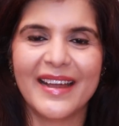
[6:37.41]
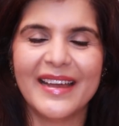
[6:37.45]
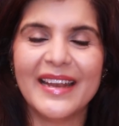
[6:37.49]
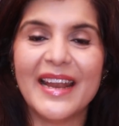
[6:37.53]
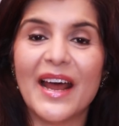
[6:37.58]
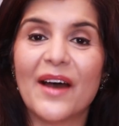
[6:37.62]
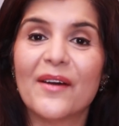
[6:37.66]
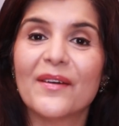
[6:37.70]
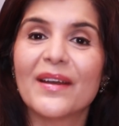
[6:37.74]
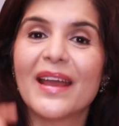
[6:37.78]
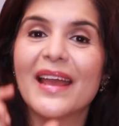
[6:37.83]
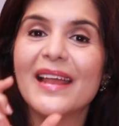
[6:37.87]

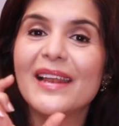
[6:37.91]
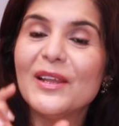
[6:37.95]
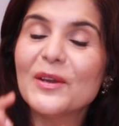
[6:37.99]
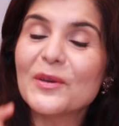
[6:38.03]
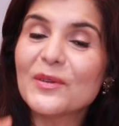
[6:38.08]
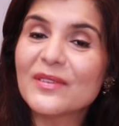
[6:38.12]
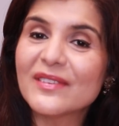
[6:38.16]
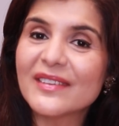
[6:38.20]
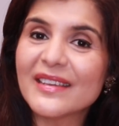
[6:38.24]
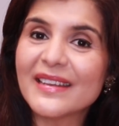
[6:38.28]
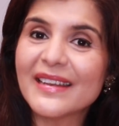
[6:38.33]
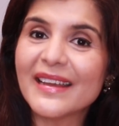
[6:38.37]
Now,
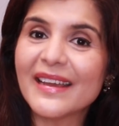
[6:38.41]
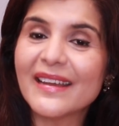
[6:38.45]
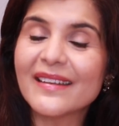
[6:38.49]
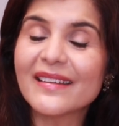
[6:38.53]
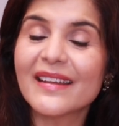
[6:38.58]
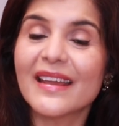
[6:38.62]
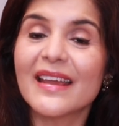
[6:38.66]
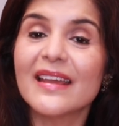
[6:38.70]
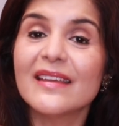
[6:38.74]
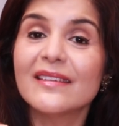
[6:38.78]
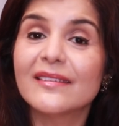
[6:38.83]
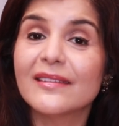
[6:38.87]

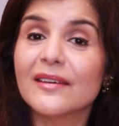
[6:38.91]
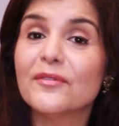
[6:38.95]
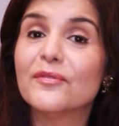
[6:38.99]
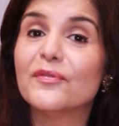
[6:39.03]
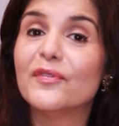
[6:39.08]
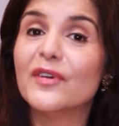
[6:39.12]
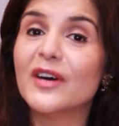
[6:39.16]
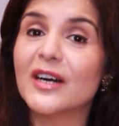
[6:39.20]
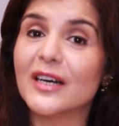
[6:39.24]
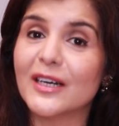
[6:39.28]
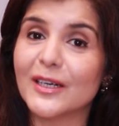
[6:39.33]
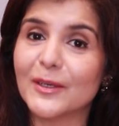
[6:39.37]
elucidate is a
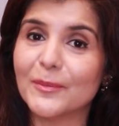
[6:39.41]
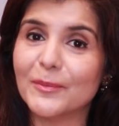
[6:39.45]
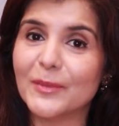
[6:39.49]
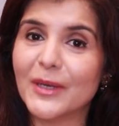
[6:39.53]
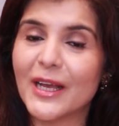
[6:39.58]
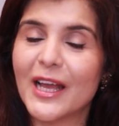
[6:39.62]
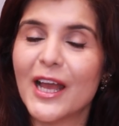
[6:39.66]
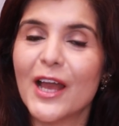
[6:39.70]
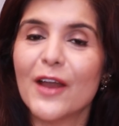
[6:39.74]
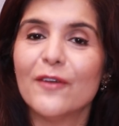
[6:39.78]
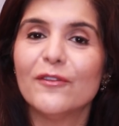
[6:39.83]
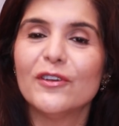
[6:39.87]
verb,
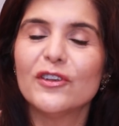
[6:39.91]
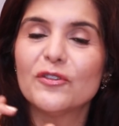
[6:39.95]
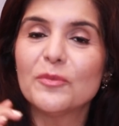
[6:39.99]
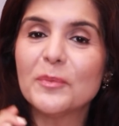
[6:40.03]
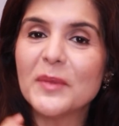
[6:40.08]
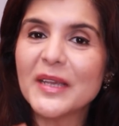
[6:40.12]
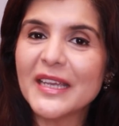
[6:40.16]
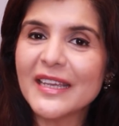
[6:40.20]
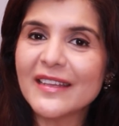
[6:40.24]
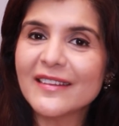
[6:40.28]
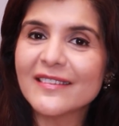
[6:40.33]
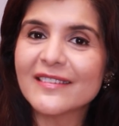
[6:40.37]
which
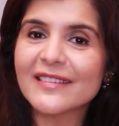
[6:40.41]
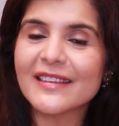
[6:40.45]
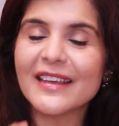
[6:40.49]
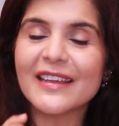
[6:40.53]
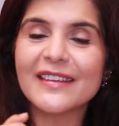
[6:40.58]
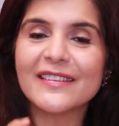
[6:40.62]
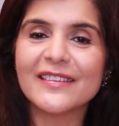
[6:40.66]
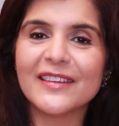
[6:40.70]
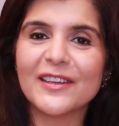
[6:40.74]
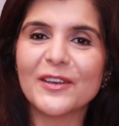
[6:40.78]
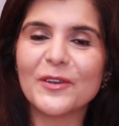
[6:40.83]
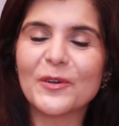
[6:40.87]
means
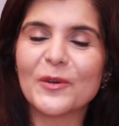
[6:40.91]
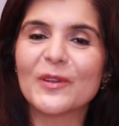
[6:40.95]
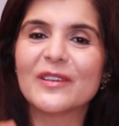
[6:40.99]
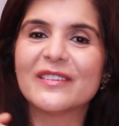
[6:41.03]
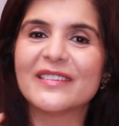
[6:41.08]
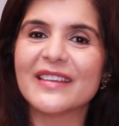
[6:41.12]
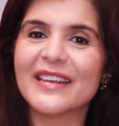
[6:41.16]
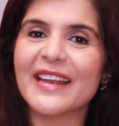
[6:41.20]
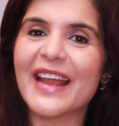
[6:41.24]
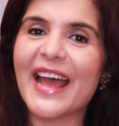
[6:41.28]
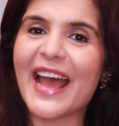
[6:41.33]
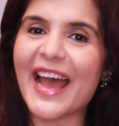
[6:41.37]
it
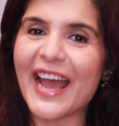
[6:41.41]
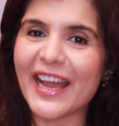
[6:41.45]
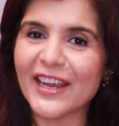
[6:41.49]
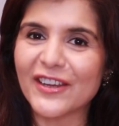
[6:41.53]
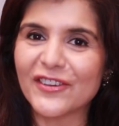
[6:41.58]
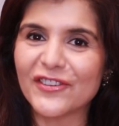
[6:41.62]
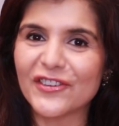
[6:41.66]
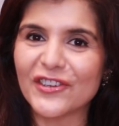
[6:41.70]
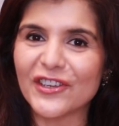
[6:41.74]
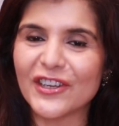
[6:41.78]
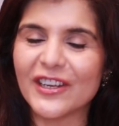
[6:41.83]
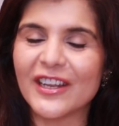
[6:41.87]
denotes an
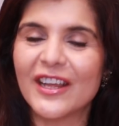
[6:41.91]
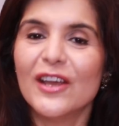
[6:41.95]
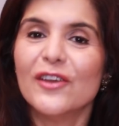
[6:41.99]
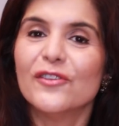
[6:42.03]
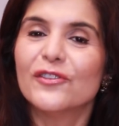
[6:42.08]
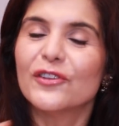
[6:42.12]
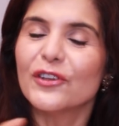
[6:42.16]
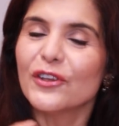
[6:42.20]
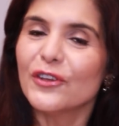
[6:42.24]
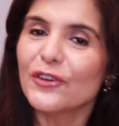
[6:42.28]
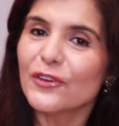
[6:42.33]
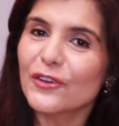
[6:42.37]
action.
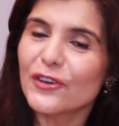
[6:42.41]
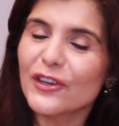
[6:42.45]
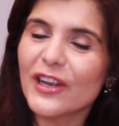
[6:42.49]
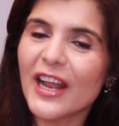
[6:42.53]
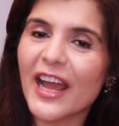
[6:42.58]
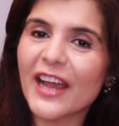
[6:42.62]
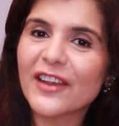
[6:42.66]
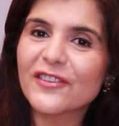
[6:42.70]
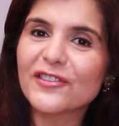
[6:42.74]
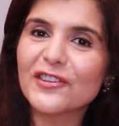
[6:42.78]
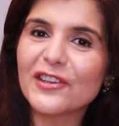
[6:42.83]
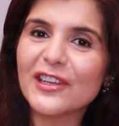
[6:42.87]
So you could
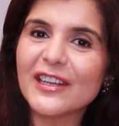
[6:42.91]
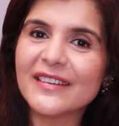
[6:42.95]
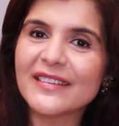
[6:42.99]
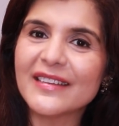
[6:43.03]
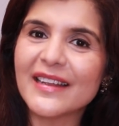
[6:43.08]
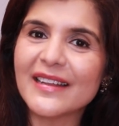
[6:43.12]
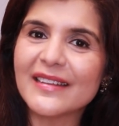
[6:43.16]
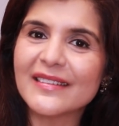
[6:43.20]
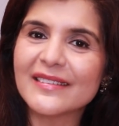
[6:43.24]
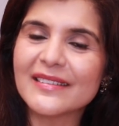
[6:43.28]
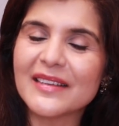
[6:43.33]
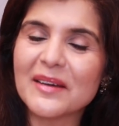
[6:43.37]
actually
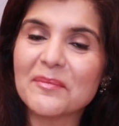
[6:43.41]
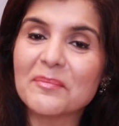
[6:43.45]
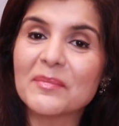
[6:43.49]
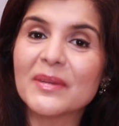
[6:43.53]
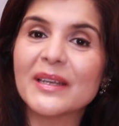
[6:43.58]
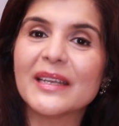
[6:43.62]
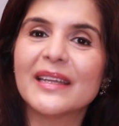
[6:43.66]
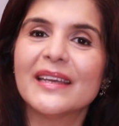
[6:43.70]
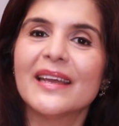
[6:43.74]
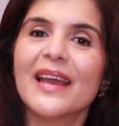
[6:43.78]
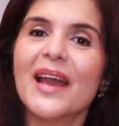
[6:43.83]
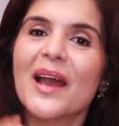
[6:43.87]
tell
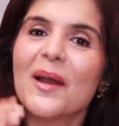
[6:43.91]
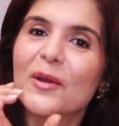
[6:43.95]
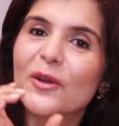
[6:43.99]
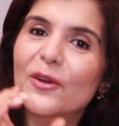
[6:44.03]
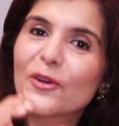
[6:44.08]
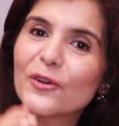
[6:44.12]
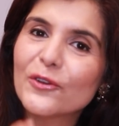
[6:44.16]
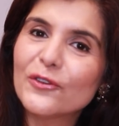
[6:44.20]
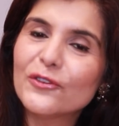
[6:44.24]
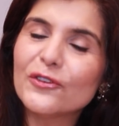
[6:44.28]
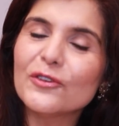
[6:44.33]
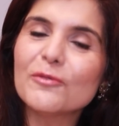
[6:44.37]
somebody,
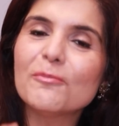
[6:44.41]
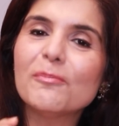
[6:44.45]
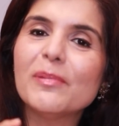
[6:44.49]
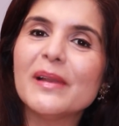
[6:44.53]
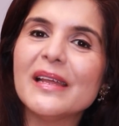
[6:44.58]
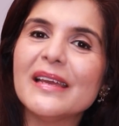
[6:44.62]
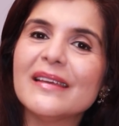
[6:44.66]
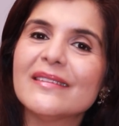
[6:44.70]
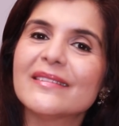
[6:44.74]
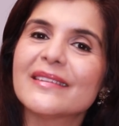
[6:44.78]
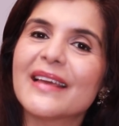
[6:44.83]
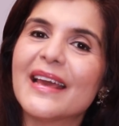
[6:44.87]
"Could you
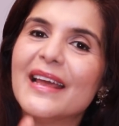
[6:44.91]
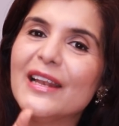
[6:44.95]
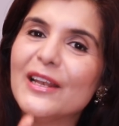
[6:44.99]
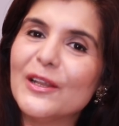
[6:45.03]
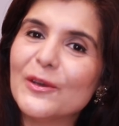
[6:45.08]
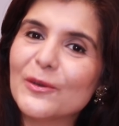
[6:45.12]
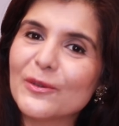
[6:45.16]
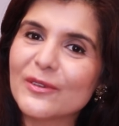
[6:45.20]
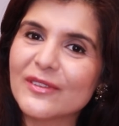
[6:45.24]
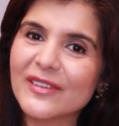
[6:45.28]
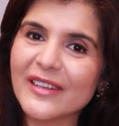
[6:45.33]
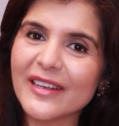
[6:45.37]
please
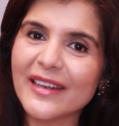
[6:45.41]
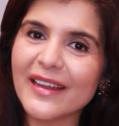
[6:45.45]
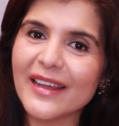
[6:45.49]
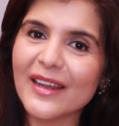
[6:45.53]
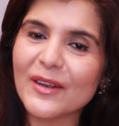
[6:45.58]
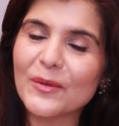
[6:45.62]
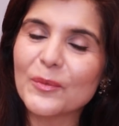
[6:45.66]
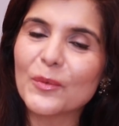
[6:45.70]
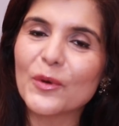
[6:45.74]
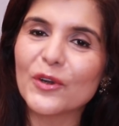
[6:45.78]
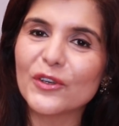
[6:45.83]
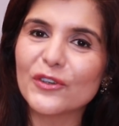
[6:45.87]

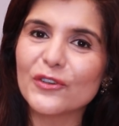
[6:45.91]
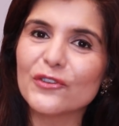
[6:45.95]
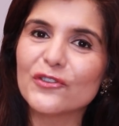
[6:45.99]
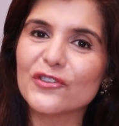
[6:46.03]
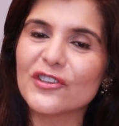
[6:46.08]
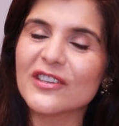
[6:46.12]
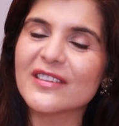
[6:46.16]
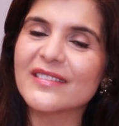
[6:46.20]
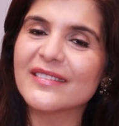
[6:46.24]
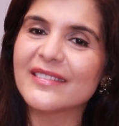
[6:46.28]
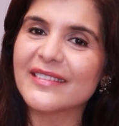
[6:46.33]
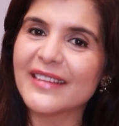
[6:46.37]
elucidate what you
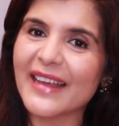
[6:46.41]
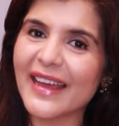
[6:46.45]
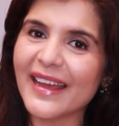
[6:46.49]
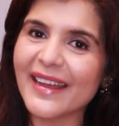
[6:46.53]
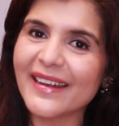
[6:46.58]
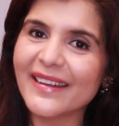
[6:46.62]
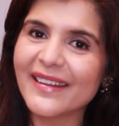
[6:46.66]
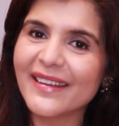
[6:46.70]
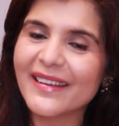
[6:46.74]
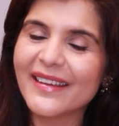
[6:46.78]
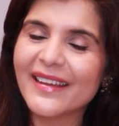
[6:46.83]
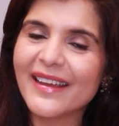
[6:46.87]
just
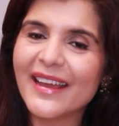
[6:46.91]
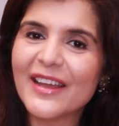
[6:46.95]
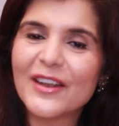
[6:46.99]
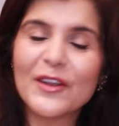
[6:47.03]
said?"